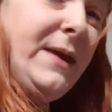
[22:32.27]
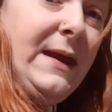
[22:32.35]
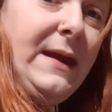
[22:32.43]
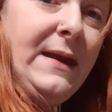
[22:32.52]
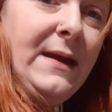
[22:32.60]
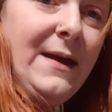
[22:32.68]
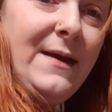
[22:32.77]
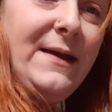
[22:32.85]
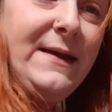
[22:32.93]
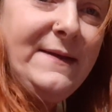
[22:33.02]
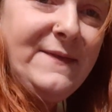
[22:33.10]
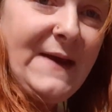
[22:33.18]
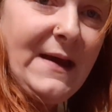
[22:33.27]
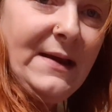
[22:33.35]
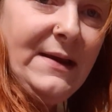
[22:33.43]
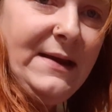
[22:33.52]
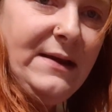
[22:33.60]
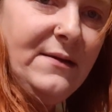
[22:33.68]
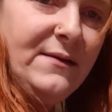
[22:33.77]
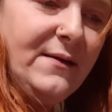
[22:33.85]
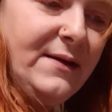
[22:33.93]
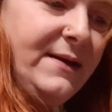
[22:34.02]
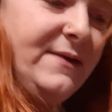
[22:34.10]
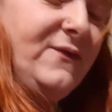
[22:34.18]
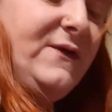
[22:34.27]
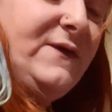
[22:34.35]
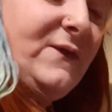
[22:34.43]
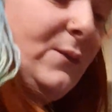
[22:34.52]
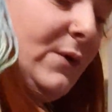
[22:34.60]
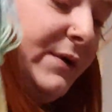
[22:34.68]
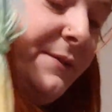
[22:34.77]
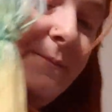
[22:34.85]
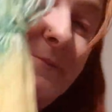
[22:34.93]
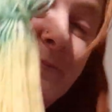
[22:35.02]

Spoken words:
be exactly like this one.